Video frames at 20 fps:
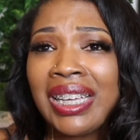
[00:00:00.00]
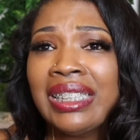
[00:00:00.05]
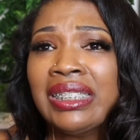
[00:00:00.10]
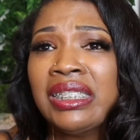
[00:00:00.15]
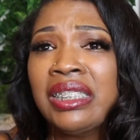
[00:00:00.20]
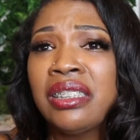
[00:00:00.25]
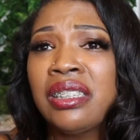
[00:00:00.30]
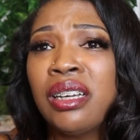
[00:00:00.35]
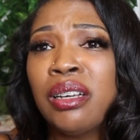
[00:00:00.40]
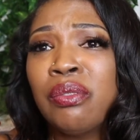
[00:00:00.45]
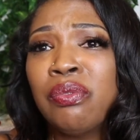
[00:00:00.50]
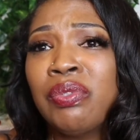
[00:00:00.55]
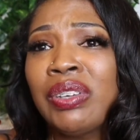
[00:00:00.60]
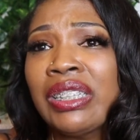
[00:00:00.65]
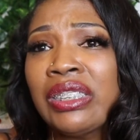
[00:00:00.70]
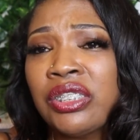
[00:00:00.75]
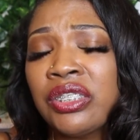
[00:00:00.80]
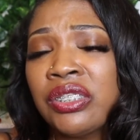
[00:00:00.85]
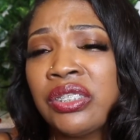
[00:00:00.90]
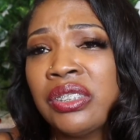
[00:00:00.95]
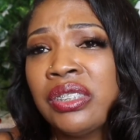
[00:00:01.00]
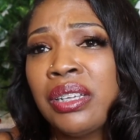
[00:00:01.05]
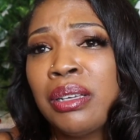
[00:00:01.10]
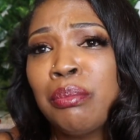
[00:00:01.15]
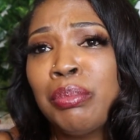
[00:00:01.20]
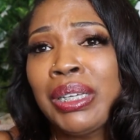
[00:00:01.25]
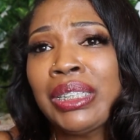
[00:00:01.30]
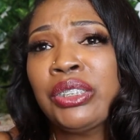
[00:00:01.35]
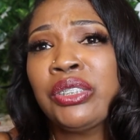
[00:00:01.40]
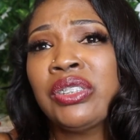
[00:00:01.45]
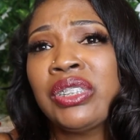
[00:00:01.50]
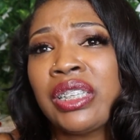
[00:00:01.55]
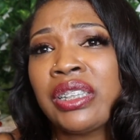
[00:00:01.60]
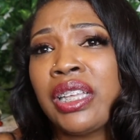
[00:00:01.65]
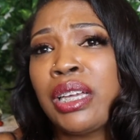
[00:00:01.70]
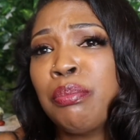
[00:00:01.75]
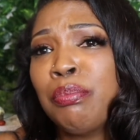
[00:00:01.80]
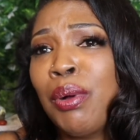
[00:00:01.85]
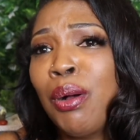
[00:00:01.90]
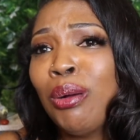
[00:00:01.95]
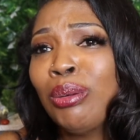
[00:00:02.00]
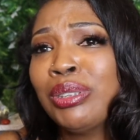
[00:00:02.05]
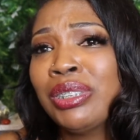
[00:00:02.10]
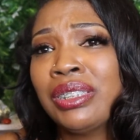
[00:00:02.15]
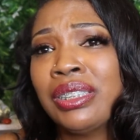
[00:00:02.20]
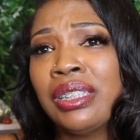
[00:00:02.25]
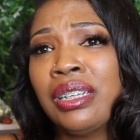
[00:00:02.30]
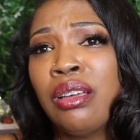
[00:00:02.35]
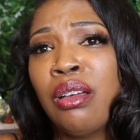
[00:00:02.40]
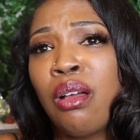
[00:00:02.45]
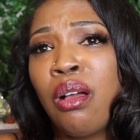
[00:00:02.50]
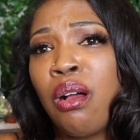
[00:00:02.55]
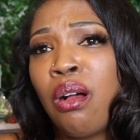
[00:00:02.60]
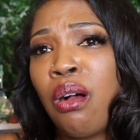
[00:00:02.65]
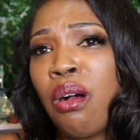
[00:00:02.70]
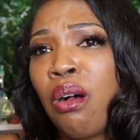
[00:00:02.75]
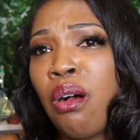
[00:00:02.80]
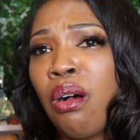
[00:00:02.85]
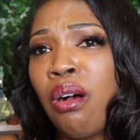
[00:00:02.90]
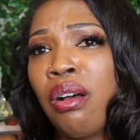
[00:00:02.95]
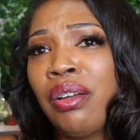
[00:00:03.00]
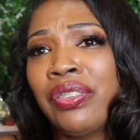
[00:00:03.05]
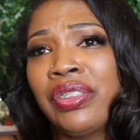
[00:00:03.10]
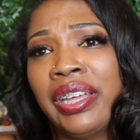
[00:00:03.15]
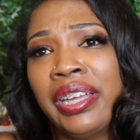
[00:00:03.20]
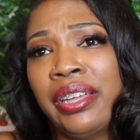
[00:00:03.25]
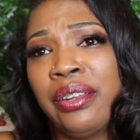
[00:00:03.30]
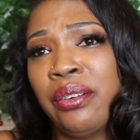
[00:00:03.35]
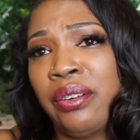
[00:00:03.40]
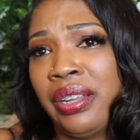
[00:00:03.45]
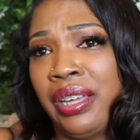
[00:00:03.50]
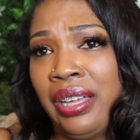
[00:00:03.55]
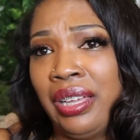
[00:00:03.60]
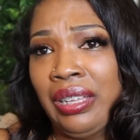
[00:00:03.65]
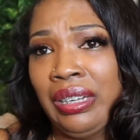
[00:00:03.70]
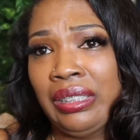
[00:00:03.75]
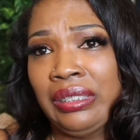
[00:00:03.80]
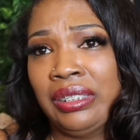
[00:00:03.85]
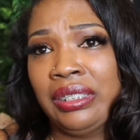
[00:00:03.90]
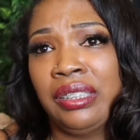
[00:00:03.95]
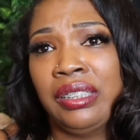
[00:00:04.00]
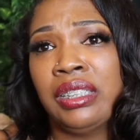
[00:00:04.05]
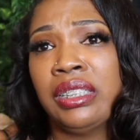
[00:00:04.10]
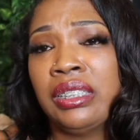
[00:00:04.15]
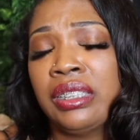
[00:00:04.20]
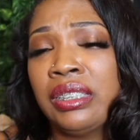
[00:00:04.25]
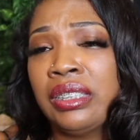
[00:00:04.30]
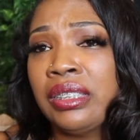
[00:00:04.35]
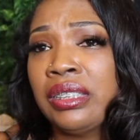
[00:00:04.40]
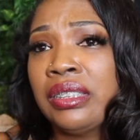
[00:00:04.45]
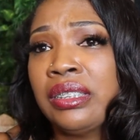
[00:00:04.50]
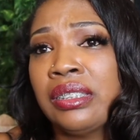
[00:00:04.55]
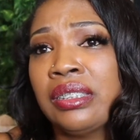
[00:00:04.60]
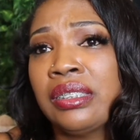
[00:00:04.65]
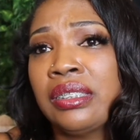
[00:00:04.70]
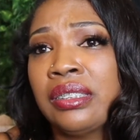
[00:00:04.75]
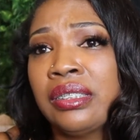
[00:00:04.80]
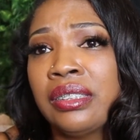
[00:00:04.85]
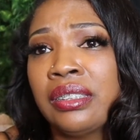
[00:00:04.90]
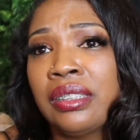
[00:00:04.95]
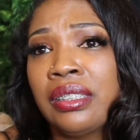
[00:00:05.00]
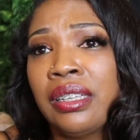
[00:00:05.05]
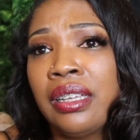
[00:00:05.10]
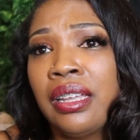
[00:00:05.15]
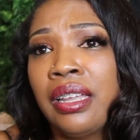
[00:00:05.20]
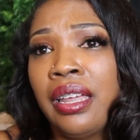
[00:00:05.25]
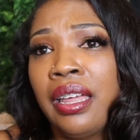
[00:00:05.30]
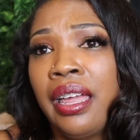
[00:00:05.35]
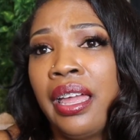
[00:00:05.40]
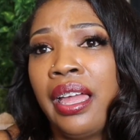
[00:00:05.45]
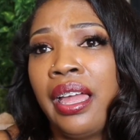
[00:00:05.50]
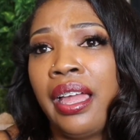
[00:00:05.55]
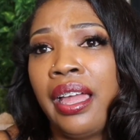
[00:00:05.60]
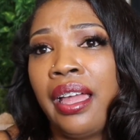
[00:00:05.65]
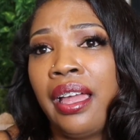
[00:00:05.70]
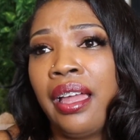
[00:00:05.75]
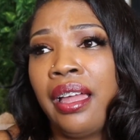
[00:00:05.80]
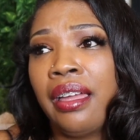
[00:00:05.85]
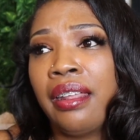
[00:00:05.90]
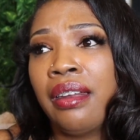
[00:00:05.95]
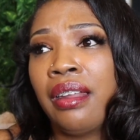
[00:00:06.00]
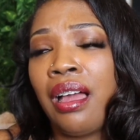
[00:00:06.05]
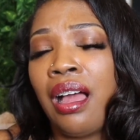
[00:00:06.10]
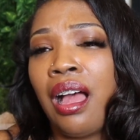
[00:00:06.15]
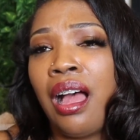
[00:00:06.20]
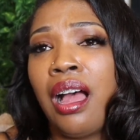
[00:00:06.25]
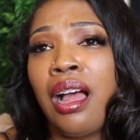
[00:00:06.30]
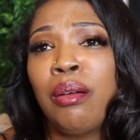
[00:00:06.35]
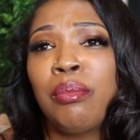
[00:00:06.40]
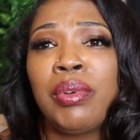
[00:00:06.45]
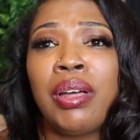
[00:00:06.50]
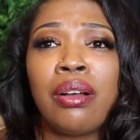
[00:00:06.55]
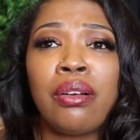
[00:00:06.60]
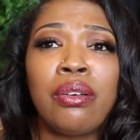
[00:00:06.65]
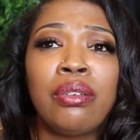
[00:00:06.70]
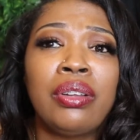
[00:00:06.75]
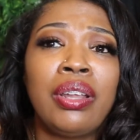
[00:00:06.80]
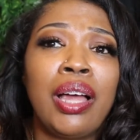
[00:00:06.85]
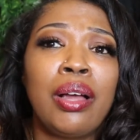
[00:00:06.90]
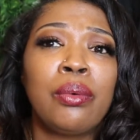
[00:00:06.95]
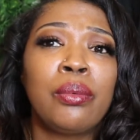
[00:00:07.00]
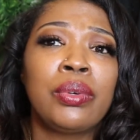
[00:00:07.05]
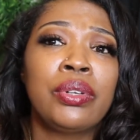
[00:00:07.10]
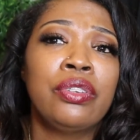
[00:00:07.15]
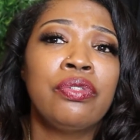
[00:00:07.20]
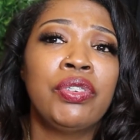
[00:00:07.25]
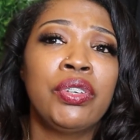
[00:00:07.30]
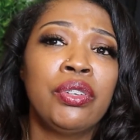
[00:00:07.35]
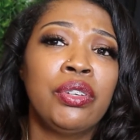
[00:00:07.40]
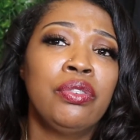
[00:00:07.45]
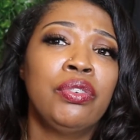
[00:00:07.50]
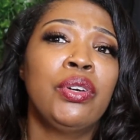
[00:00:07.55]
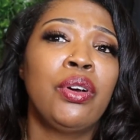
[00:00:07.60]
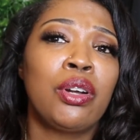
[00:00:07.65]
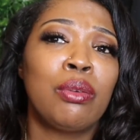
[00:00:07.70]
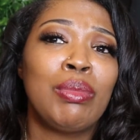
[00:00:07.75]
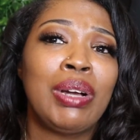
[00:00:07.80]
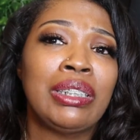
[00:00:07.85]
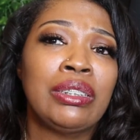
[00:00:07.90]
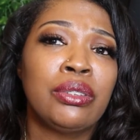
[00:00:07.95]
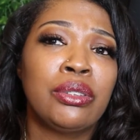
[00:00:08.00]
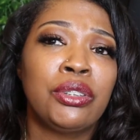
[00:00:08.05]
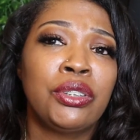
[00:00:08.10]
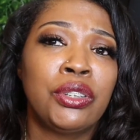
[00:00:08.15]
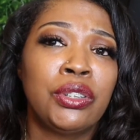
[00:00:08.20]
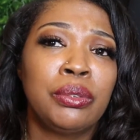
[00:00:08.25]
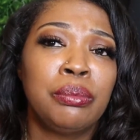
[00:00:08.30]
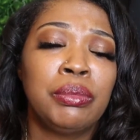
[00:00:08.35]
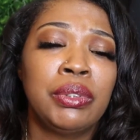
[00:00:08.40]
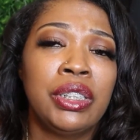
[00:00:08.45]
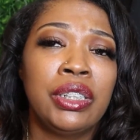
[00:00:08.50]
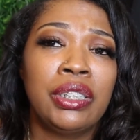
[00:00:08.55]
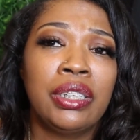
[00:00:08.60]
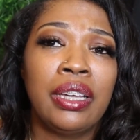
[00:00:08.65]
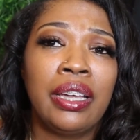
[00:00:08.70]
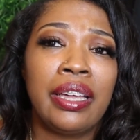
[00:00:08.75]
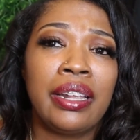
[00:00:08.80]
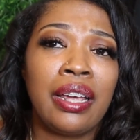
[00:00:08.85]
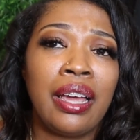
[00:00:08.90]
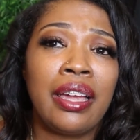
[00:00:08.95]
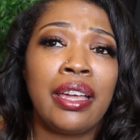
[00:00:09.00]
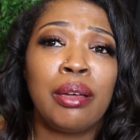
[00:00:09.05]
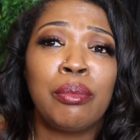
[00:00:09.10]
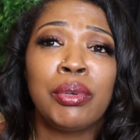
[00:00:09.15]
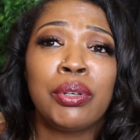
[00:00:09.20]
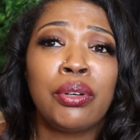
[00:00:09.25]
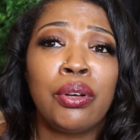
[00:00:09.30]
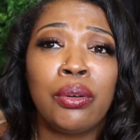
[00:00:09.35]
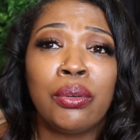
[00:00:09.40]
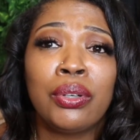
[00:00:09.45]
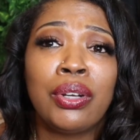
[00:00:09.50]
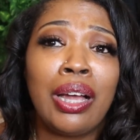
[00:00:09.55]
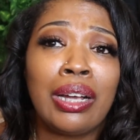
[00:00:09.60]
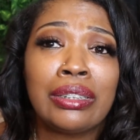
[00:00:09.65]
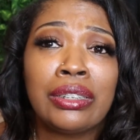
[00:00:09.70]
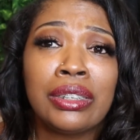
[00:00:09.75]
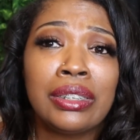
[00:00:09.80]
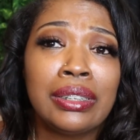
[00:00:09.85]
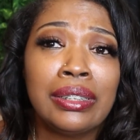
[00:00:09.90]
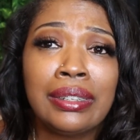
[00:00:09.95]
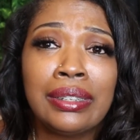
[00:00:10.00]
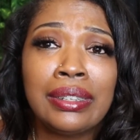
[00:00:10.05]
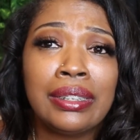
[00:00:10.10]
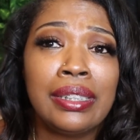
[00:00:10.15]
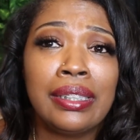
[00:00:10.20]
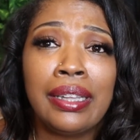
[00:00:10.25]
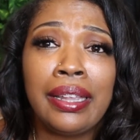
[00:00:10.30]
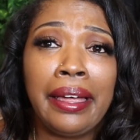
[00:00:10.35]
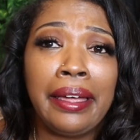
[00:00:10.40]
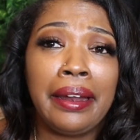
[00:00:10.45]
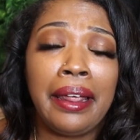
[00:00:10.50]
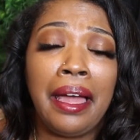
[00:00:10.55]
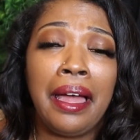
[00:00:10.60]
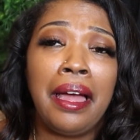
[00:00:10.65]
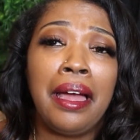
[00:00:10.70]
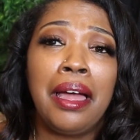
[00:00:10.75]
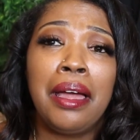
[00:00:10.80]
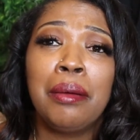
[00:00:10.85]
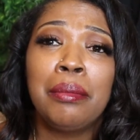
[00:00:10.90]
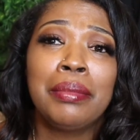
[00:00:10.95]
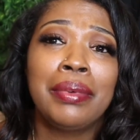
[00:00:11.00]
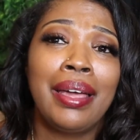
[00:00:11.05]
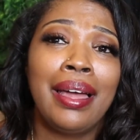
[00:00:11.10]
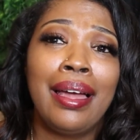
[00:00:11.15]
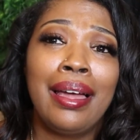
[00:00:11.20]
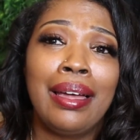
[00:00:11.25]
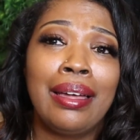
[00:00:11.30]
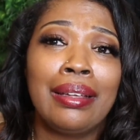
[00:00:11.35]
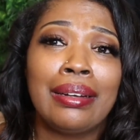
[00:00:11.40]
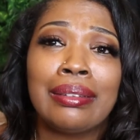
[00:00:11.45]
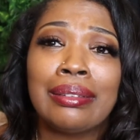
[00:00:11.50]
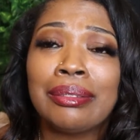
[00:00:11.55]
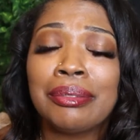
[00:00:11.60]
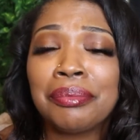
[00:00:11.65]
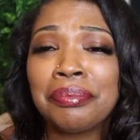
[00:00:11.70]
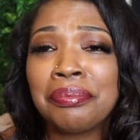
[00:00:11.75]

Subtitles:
to their picture that they posted on the internet to look good. And I'm not gonna lie, if you go to my social media at I am Nicole Knox, you're gonna see that I'm not